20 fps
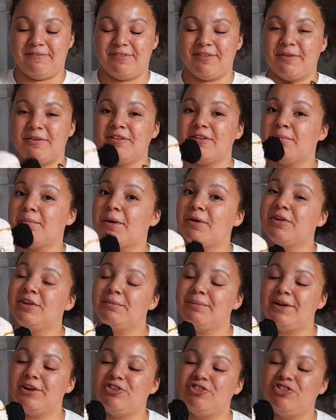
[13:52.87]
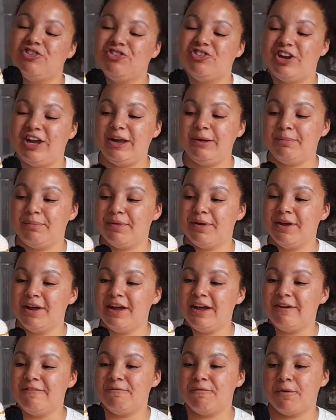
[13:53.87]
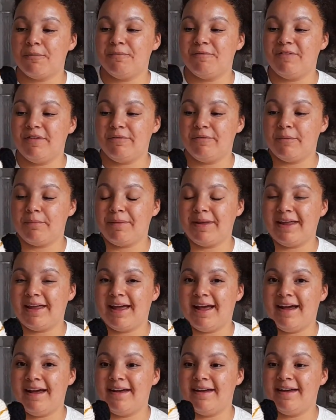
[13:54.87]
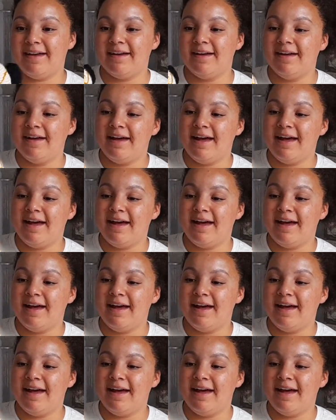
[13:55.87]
So it's supposed to be a sheep from Viva Pinata.